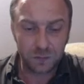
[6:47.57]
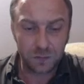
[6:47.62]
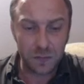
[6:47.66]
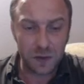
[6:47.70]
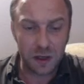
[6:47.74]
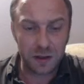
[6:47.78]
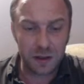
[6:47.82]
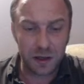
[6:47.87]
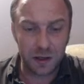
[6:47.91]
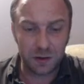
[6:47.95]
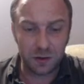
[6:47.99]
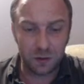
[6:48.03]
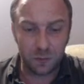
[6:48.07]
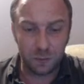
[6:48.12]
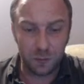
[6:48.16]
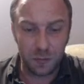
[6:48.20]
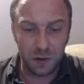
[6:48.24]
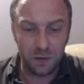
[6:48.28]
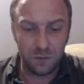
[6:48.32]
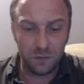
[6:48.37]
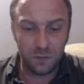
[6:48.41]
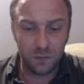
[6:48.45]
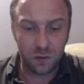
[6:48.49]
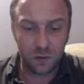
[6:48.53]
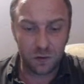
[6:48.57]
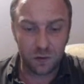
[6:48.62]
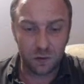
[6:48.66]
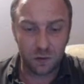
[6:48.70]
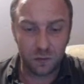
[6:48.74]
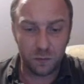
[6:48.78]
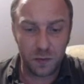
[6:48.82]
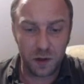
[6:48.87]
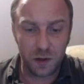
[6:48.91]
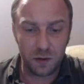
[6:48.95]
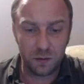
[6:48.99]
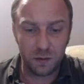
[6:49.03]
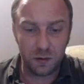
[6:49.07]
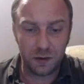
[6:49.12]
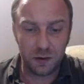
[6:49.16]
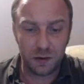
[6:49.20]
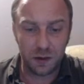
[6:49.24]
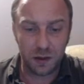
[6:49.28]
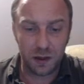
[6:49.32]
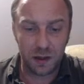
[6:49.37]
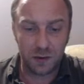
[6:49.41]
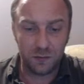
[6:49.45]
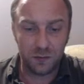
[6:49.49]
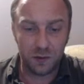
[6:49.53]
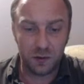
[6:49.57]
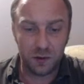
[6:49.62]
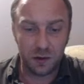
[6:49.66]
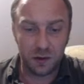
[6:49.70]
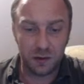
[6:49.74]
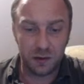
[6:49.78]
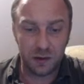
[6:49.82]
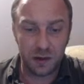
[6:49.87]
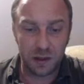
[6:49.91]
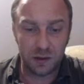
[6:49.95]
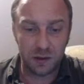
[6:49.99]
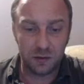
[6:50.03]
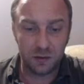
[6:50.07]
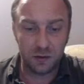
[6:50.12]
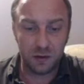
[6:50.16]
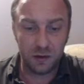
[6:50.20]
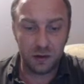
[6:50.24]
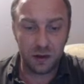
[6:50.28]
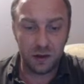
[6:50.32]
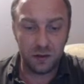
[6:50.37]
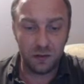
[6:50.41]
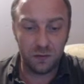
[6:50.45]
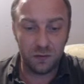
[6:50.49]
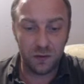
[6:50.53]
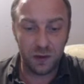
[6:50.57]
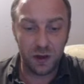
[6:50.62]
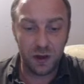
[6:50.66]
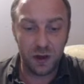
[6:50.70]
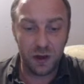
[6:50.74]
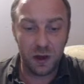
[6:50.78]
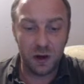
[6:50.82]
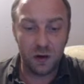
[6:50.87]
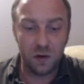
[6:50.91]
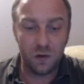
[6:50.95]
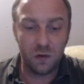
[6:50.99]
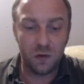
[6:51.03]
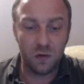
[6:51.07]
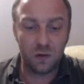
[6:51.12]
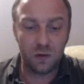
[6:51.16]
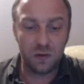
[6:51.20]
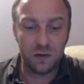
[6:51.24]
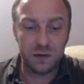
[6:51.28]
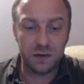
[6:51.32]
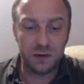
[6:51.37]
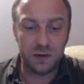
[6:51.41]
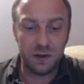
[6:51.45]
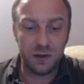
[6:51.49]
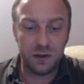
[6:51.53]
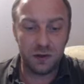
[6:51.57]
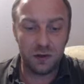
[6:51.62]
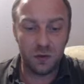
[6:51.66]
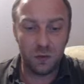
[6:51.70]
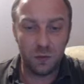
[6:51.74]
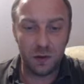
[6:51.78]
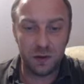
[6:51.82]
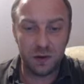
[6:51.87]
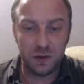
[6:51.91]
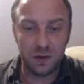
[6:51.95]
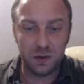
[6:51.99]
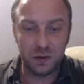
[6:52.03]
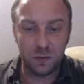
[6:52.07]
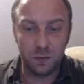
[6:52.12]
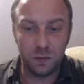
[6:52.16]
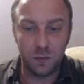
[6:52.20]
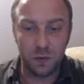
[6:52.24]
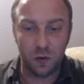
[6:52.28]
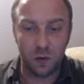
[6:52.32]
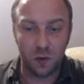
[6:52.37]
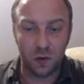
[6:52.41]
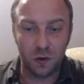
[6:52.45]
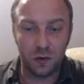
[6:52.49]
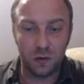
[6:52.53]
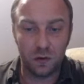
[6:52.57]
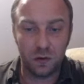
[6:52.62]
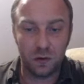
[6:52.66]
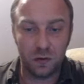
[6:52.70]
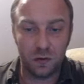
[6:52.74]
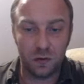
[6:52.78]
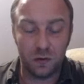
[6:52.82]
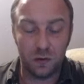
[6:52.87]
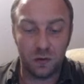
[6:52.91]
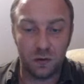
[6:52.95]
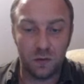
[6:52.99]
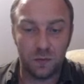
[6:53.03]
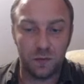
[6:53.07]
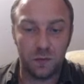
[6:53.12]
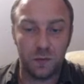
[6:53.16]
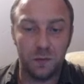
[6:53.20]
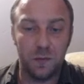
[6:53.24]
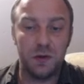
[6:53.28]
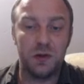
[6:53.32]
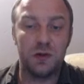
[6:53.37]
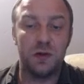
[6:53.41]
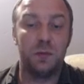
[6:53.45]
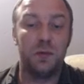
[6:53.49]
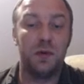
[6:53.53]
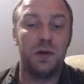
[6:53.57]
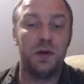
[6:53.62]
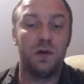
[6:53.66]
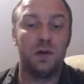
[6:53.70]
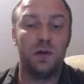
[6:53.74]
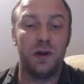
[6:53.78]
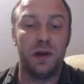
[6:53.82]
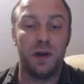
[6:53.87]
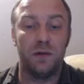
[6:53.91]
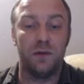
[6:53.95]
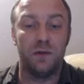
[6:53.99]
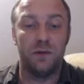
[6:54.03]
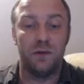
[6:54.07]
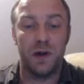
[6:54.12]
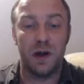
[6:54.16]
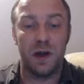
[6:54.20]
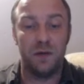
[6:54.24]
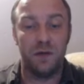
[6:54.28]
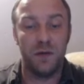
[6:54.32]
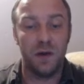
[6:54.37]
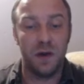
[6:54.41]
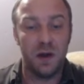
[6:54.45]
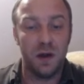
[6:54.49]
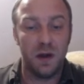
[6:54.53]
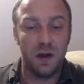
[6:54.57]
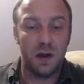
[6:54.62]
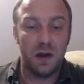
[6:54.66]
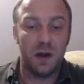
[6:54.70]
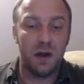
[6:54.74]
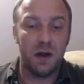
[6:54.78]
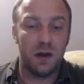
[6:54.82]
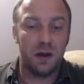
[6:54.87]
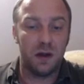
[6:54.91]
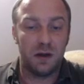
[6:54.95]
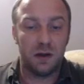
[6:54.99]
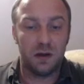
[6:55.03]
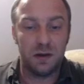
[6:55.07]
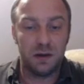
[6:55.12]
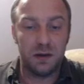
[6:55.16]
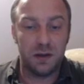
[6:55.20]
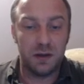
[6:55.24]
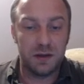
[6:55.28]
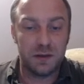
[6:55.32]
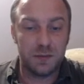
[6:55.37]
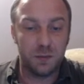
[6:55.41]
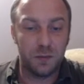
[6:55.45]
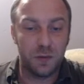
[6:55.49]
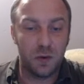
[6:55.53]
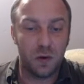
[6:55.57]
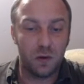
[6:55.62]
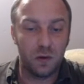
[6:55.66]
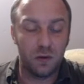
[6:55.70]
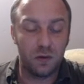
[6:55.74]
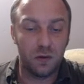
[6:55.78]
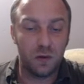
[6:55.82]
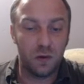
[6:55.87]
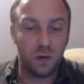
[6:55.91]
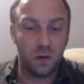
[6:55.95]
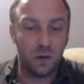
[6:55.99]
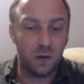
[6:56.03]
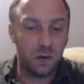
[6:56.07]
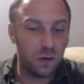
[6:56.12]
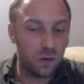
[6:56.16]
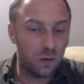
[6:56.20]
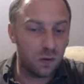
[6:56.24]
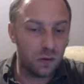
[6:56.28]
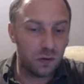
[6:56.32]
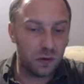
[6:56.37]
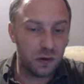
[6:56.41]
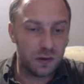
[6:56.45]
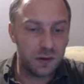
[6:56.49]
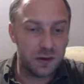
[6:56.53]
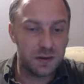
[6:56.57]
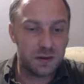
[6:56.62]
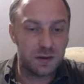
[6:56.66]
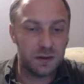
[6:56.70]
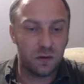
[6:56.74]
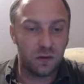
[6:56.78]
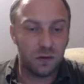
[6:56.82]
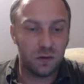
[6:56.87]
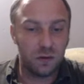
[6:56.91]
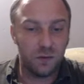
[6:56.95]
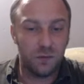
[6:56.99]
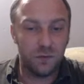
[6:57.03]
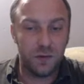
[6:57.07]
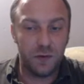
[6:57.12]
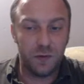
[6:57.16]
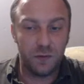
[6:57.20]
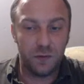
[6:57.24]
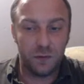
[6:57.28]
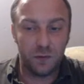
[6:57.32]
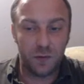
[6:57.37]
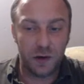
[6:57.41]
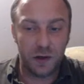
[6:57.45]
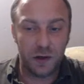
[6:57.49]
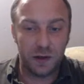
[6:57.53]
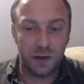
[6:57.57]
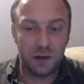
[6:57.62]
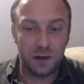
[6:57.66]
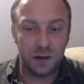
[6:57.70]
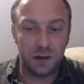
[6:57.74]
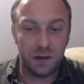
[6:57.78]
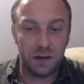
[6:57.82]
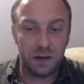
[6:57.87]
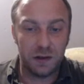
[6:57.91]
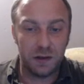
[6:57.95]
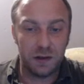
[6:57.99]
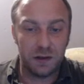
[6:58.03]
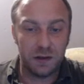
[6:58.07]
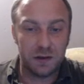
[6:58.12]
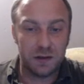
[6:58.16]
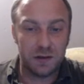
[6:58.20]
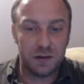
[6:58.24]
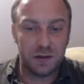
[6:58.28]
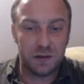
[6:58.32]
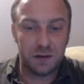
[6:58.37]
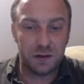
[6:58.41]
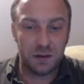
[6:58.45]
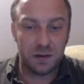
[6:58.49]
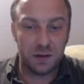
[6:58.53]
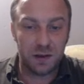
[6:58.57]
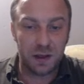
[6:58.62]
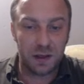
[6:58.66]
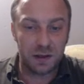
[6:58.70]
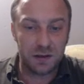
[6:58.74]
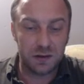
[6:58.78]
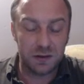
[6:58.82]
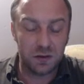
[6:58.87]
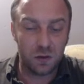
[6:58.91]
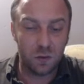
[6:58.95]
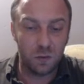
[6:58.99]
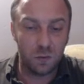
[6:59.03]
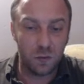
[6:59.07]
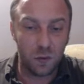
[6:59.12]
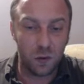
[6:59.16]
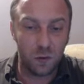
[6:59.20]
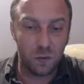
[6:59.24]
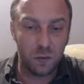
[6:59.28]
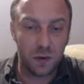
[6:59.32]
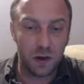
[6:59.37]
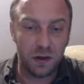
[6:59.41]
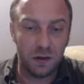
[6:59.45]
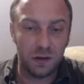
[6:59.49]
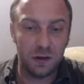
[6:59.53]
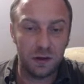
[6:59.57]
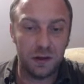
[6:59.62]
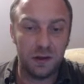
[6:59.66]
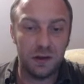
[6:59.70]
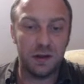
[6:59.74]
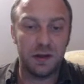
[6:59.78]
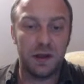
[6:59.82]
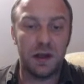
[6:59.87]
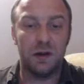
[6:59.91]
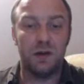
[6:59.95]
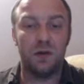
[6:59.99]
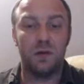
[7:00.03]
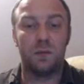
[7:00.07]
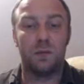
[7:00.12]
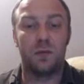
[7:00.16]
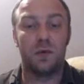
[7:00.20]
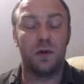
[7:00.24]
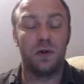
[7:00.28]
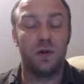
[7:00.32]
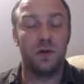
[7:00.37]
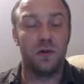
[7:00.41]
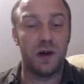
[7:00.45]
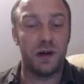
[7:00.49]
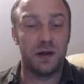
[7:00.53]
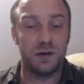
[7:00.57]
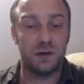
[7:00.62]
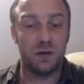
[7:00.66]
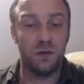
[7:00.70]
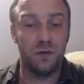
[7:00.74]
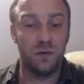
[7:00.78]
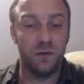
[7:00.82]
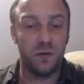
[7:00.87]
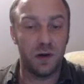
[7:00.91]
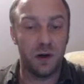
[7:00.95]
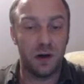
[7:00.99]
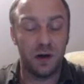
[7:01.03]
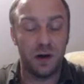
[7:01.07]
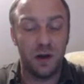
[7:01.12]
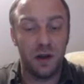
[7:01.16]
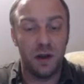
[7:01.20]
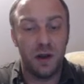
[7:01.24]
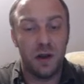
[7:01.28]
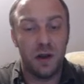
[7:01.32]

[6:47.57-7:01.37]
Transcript: knight on b4 or may and then after that knight on d3 or on c2 with the support uh, of the bishop here on f5 uh, this pawn although it's on the fifth rank it's uh, not so mobile it cannot progress so far